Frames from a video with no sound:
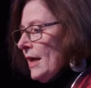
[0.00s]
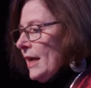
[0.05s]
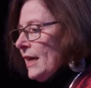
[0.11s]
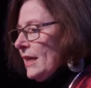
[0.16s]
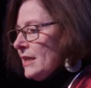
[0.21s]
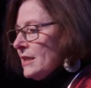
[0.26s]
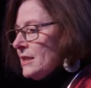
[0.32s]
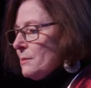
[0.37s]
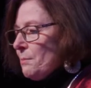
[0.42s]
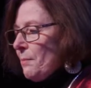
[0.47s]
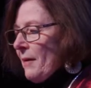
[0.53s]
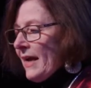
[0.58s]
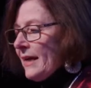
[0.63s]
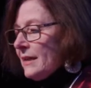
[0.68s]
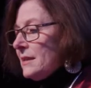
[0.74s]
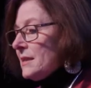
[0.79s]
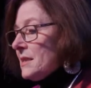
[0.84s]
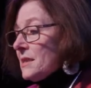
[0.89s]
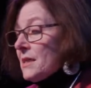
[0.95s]
is by
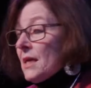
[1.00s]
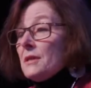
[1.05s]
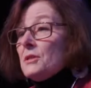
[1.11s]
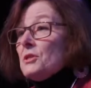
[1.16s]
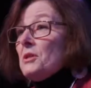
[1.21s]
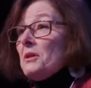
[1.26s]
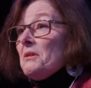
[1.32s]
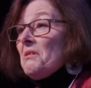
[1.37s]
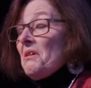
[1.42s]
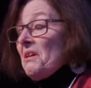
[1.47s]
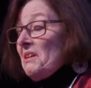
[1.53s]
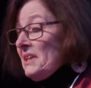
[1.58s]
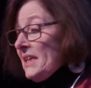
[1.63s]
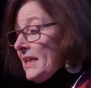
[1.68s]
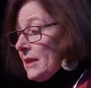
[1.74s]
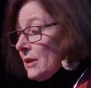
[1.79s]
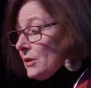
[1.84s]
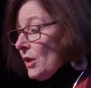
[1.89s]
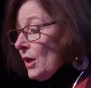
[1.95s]
discussing an
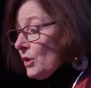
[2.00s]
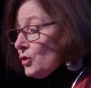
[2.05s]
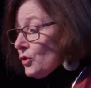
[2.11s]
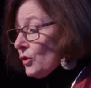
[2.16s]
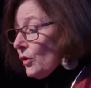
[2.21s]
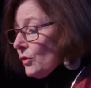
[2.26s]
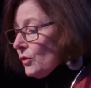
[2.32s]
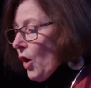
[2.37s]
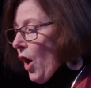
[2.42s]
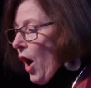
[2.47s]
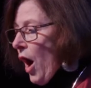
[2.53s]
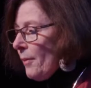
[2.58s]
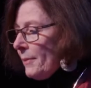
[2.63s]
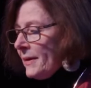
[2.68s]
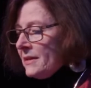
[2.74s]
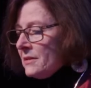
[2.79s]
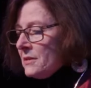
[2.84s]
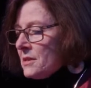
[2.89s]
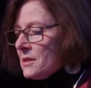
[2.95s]
ecological
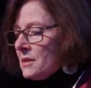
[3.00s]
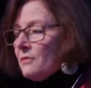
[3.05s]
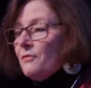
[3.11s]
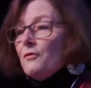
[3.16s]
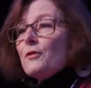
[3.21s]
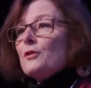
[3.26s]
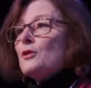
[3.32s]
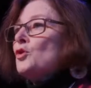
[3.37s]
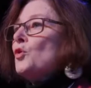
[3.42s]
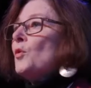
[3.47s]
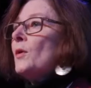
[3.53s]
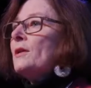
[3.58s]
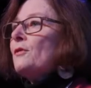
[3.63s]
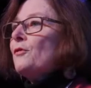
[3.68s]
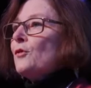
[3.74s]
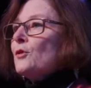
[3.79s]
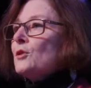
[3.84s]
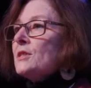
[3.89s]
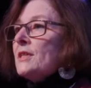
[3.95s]
commons for the
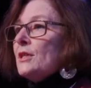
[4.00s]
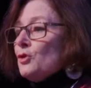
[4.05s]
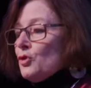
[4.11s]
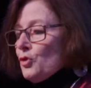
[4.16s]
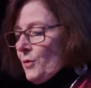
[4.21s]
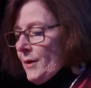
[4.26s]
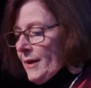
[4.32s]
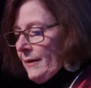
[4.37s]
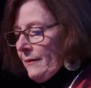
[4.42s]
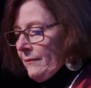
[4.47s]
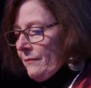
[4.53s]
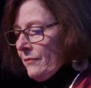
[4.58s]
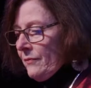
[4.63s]
21st century.